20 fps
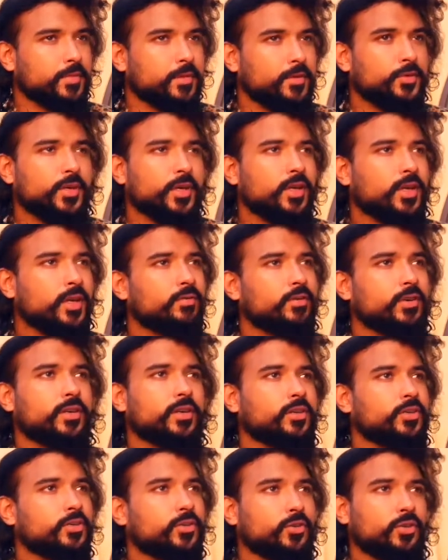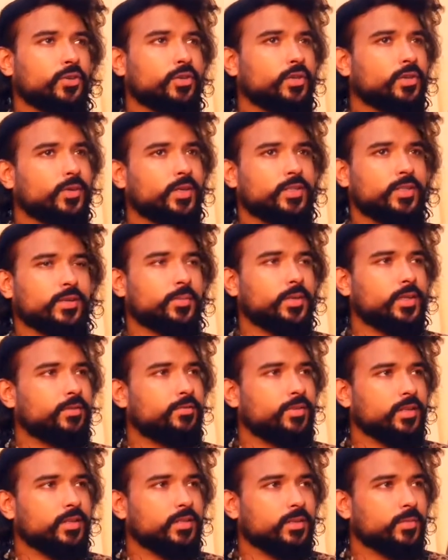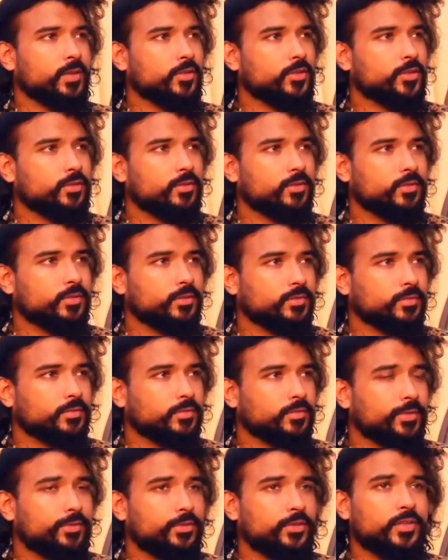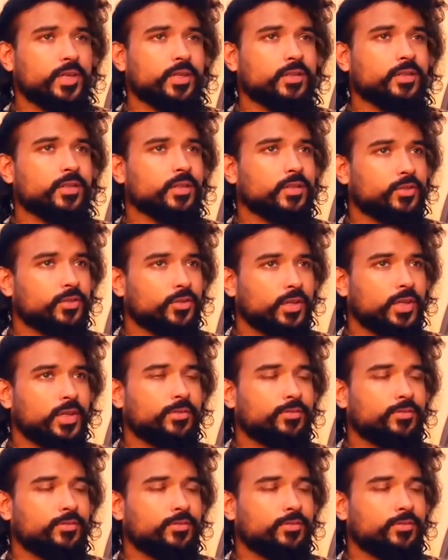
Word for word: You can never control the way somebody feels about you. If you try to control